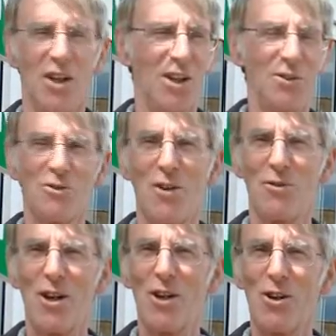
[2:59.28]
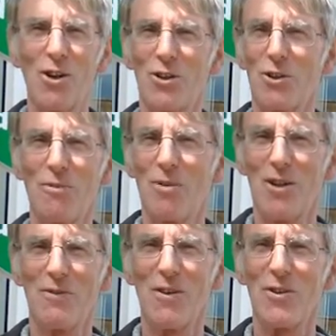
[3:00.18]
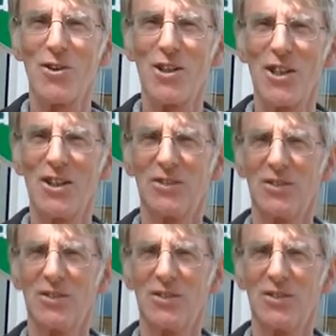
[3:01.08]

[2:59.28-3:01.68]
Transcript: I've, I've drunk a lot of stuff, but I've never tried that.